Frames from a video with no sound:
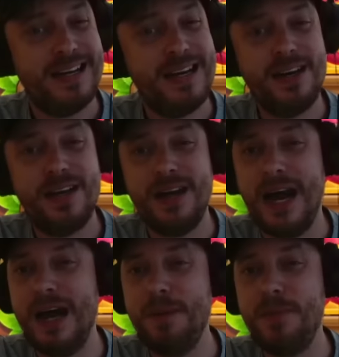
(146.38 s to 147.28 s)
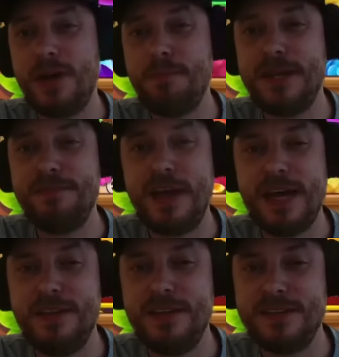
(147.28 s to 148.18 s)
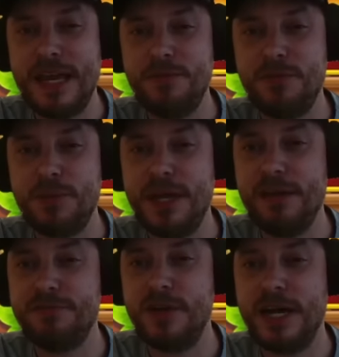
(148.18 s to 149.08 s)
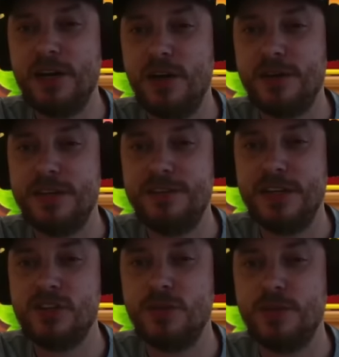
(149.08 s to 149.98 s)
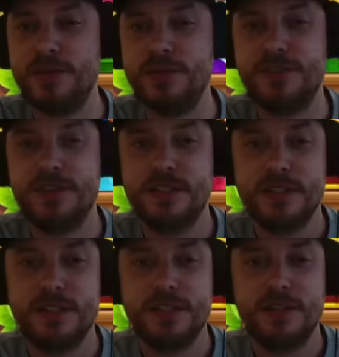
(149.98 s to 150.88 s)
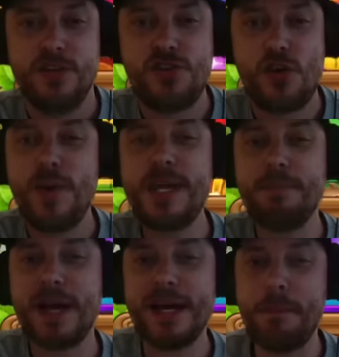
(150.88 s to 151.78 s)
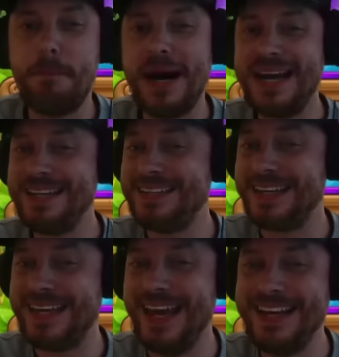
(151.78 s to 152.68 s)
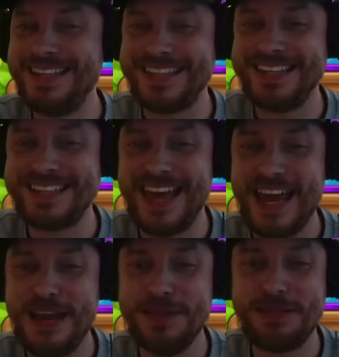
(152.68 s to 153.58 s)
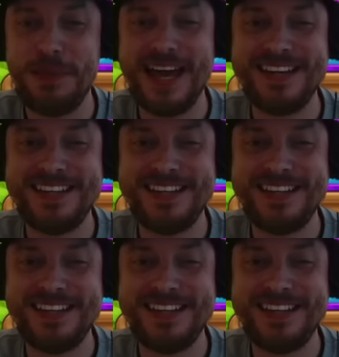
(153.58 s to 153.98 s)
I don't know, I I'm not a big fan of these games where you have to unlock these extra reels. So really I'm kind of biased against this game, as bad